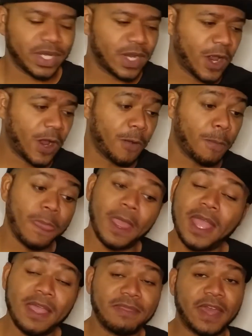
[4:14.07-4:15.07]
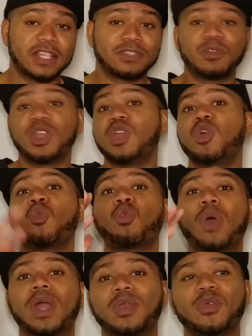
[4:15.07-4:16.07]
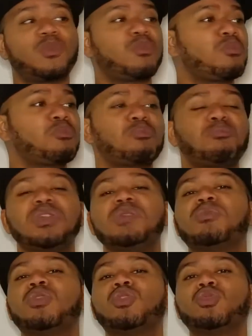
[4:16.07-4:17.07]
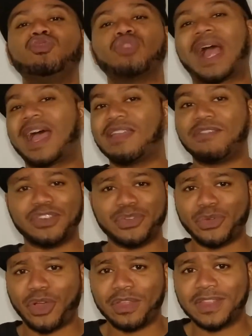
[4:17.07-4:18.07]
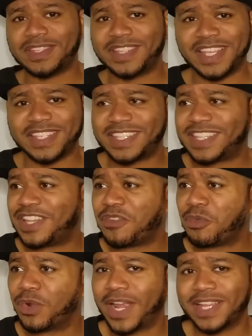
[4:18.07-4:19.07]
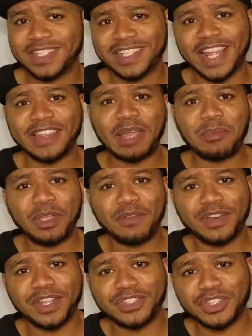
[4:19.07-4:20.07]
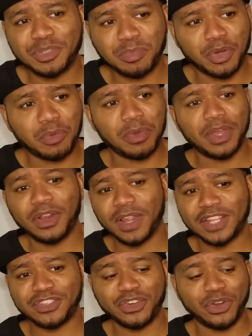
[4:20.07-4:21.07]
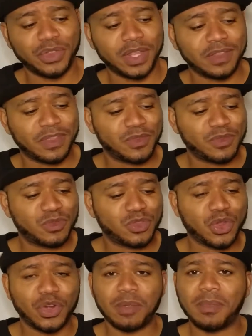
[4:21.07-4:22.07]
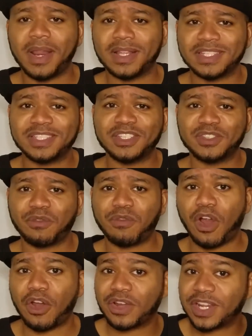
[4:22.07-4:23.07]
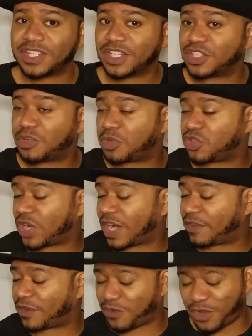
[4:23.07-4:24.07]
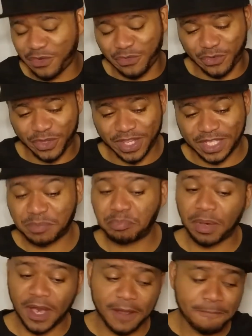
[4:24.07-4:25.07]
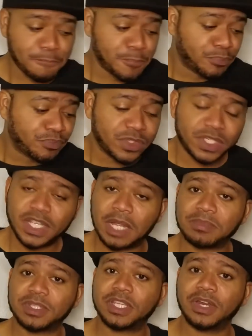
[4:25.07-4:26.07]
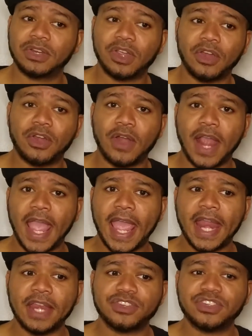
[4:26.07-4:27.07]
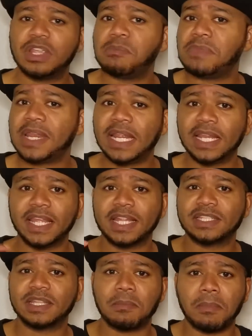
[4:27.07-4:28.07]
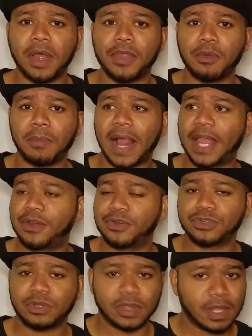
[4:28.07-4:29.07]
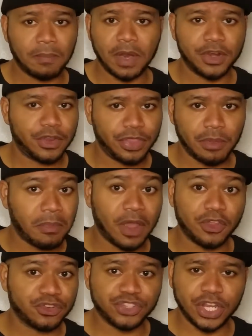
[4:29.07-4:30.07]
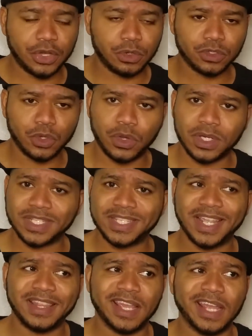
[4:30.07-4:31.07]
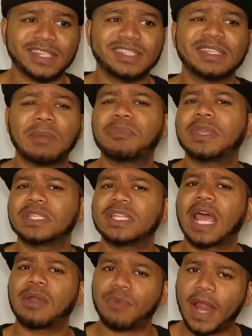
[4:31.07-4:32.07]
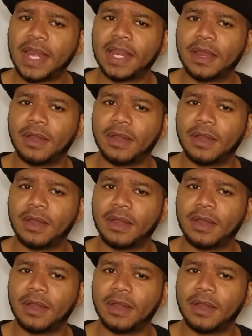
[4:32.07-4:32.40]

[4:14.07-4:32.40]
Um, that is what people who drive and do all these things realize. It's not that big of a distance, but her mother lets her know that thirty minutes is a far distance to be driving for this. But she comes to see her daughter, and she immediately gets the mother blinders, the, mo the mother signals on to saying that something's not right here.